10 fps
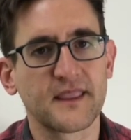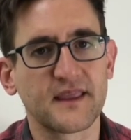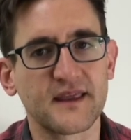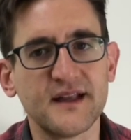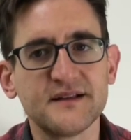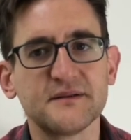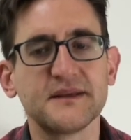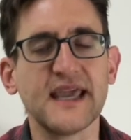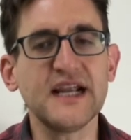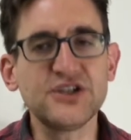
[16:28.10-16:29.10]
It
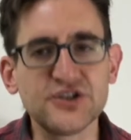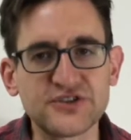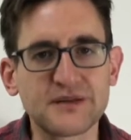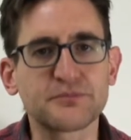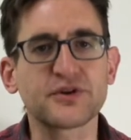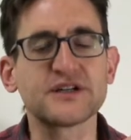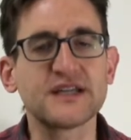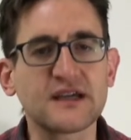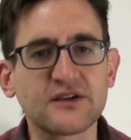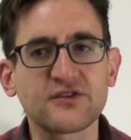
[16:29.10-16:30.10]
gauges and
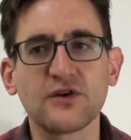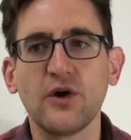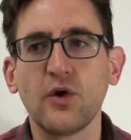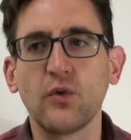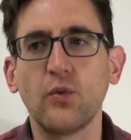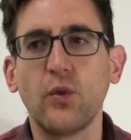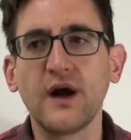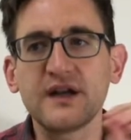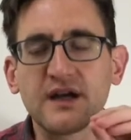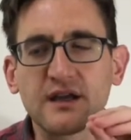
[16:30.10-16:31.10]
predicts
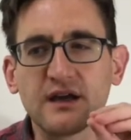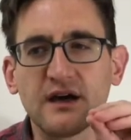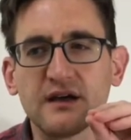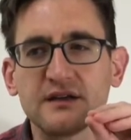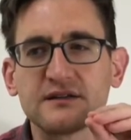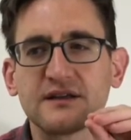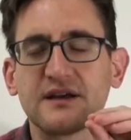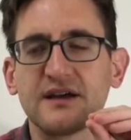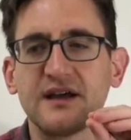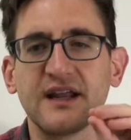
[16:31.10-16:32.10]
what
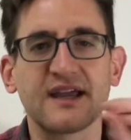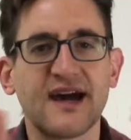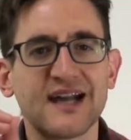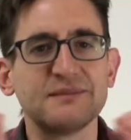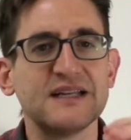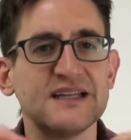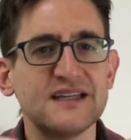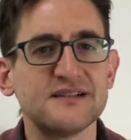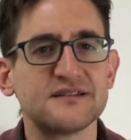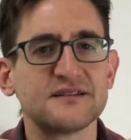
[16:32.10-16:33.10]
an economy
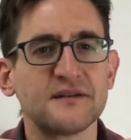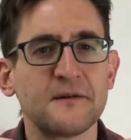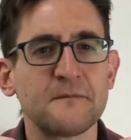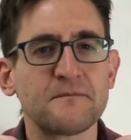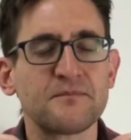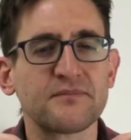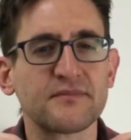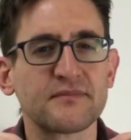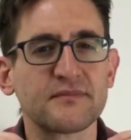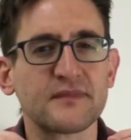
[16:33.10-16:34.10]
needs
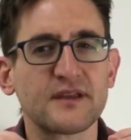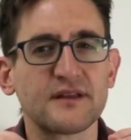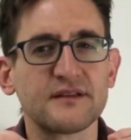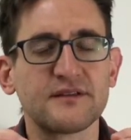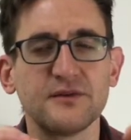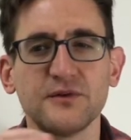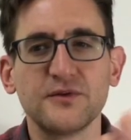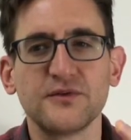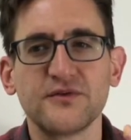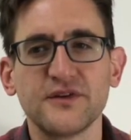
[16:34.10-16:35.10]

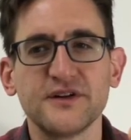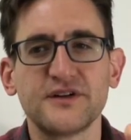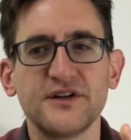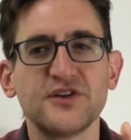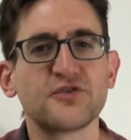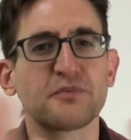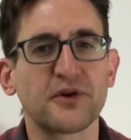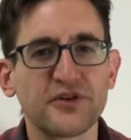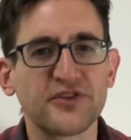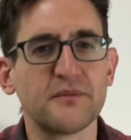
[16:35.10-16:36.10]
to
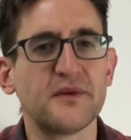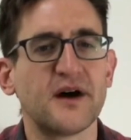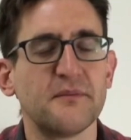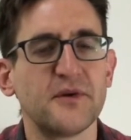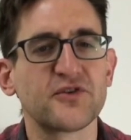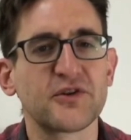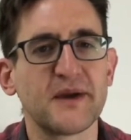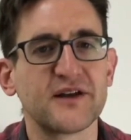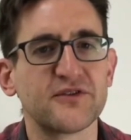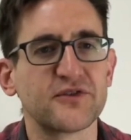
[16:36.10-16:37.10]
disperse the most
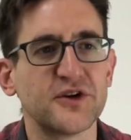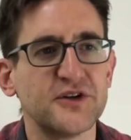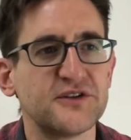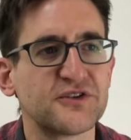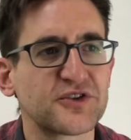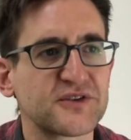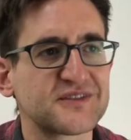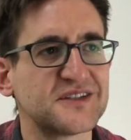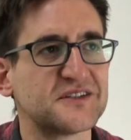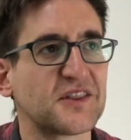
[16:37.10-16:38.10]
amount of goods and
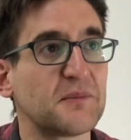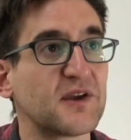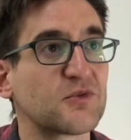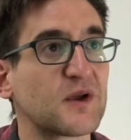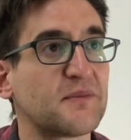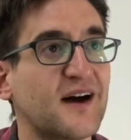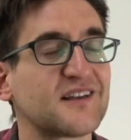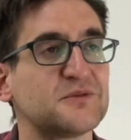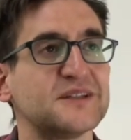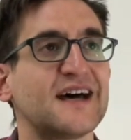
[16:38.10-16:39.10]
services in the best way
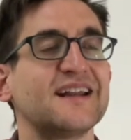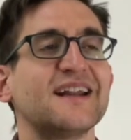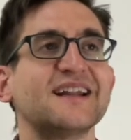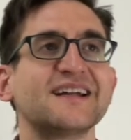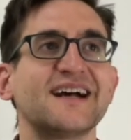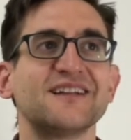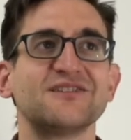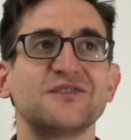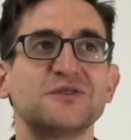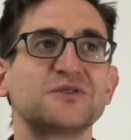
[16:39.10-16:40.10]
possible. Not in any kind of
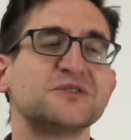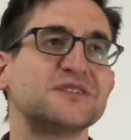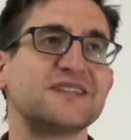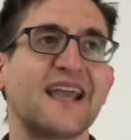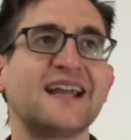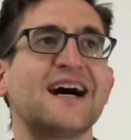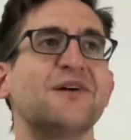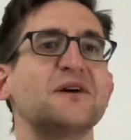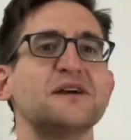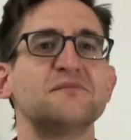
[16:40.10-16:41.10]
socialist handout
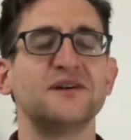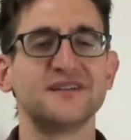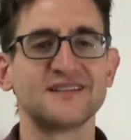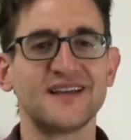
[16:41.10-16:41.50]
way, but